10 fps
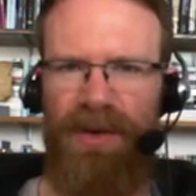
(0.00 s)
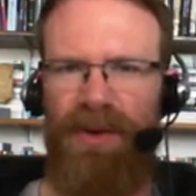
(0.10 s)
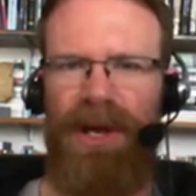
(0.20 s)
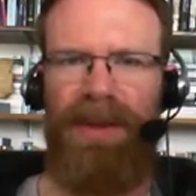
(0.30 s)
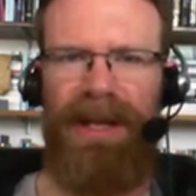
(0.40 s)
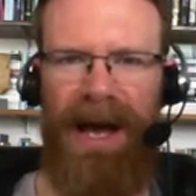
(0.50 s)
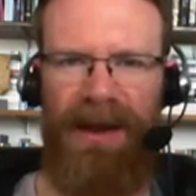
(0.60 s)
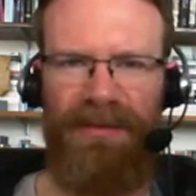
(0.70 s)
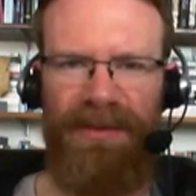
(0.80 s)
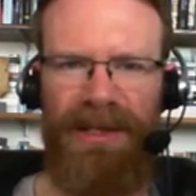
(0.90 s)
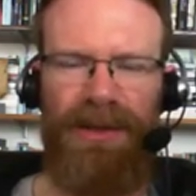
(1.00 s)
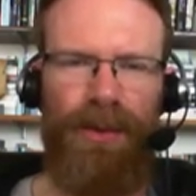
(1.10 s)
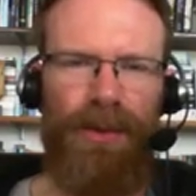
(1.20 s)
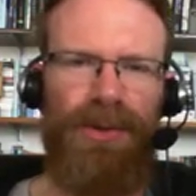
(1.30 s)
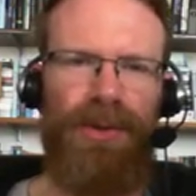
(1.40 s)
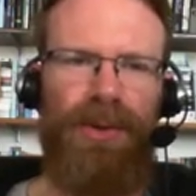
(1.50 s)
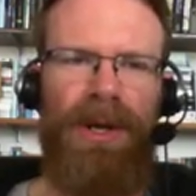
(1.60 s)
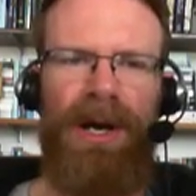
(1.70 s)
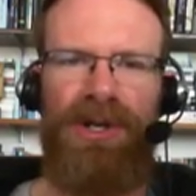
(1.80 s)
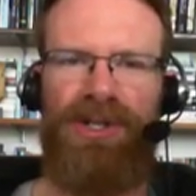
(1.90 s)
to achieve a resolution
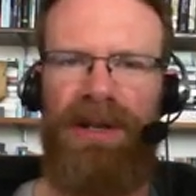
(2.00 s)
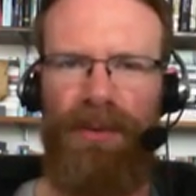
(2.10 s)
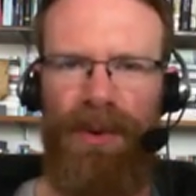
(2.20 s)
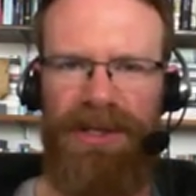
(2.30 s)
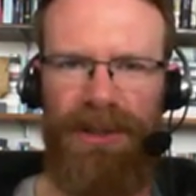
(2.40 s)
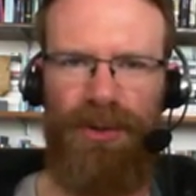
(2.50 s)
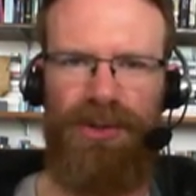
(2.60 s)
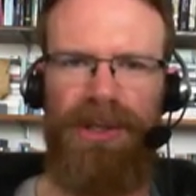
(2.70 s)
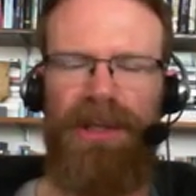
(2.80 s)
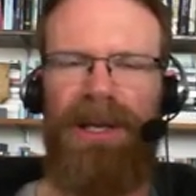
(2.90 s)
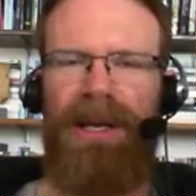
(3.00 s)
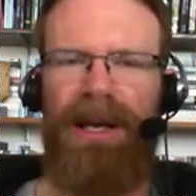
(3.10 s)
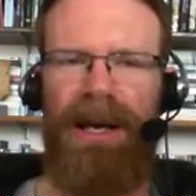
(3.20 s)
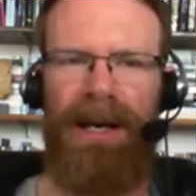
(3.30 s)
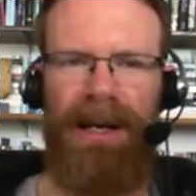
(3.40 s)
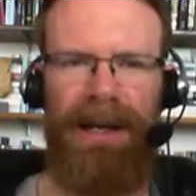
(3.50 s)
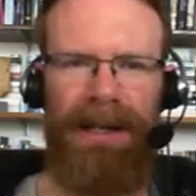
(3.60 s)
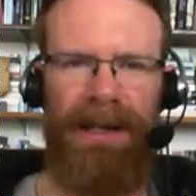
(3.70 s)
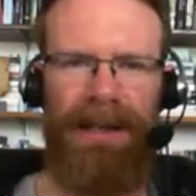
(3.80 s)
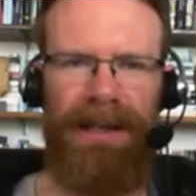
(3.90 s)
uh, uh in the end. But
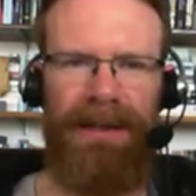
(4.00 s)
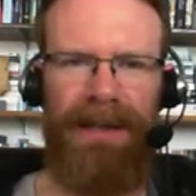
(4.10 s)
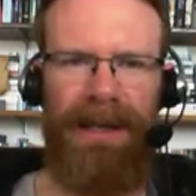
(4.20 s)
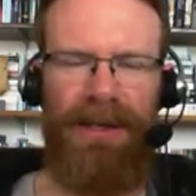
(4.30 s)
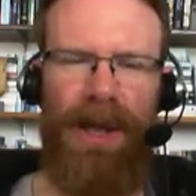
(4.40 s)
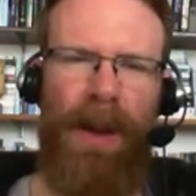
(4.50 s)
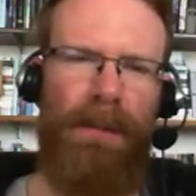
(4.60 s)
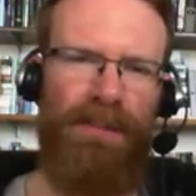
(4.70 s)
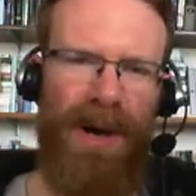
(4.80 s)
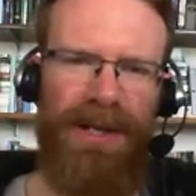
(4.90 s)
notice, even though